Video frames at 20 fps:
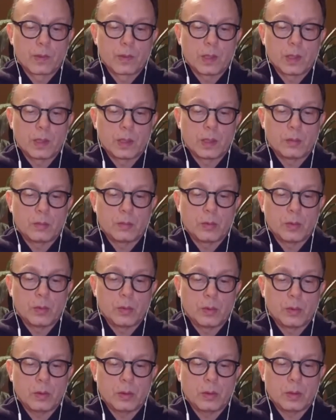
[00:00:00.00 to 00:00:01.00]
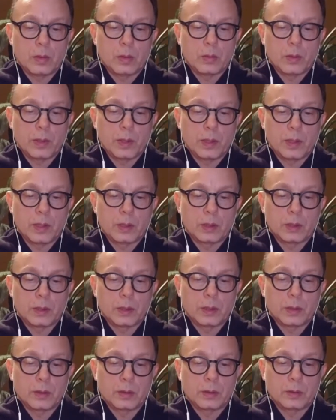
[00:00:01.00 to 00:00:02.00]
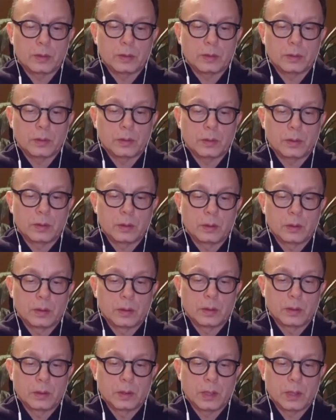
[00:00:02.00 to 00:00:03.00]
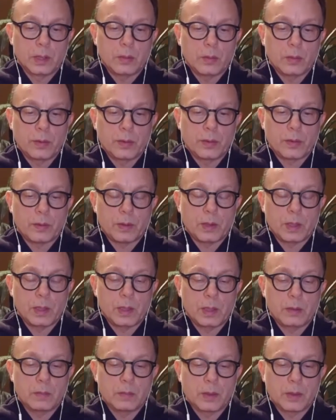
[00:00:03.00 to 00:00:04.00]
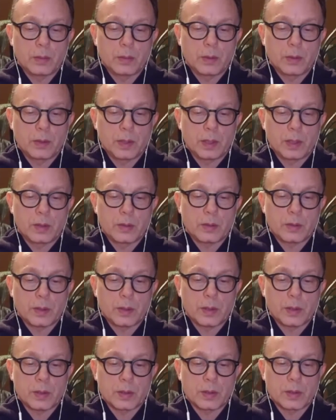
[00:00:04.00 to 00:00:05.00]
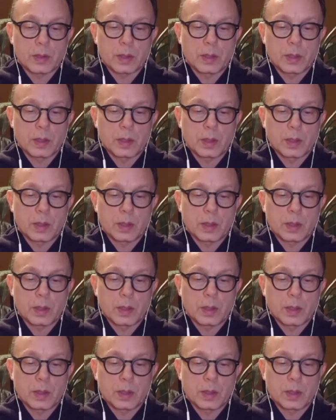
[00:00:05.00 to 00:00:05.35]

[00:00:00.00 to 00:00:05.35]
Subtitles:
And the more we attune, not with greed, but with interest,